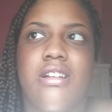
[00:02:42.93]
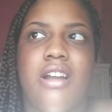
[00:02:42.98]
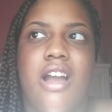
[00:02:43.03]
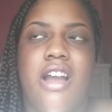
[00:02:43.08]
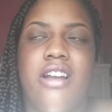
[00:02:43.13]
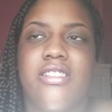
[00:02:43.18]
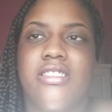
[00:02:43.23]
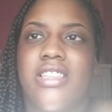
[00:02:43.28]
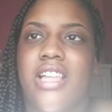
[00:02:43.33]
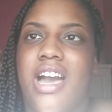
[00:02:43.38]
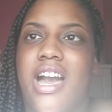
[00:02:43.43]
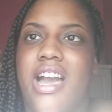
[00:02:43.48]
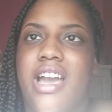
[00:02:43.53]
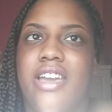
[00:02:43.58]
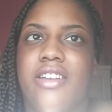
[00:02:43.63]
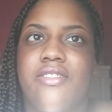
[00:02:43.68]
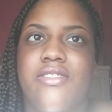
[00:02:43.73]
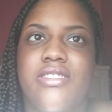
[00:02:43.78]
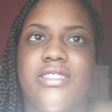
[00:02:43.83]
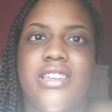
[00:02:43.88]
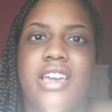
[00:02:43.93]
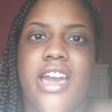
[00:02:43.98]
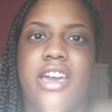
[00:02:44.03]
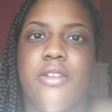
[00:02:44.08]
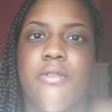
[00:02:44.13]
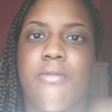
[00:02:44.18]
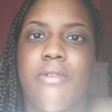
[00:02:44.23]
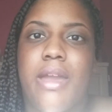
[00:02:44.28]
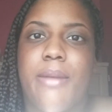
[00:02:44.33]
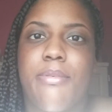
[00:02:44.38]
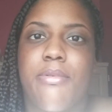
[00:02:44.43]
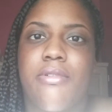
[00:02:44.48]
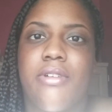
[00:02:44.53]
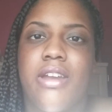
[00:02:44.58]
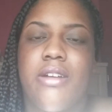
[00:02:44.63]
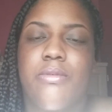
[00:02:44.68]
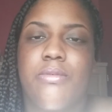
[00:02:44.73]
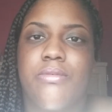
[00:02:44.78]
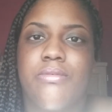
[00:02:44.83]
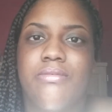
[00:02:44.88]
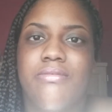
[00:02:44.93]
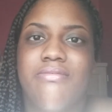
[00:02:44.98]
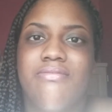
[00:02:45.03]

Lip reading: Our lives kind of wrap around